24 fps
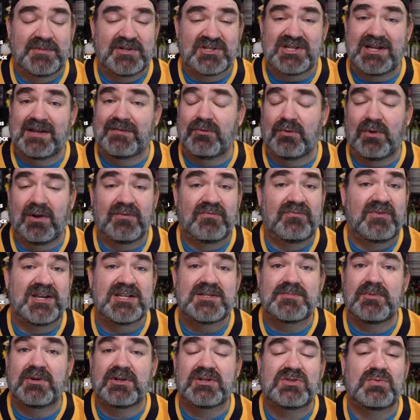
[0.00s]
much everywhere.
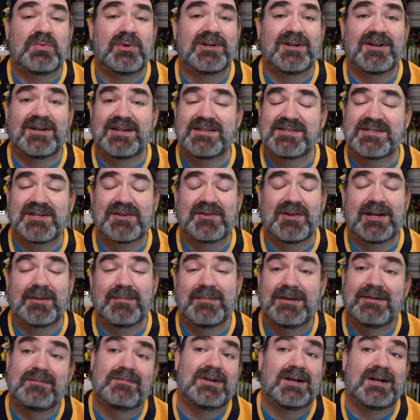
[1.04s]
Facebook, Twitter, Instagram.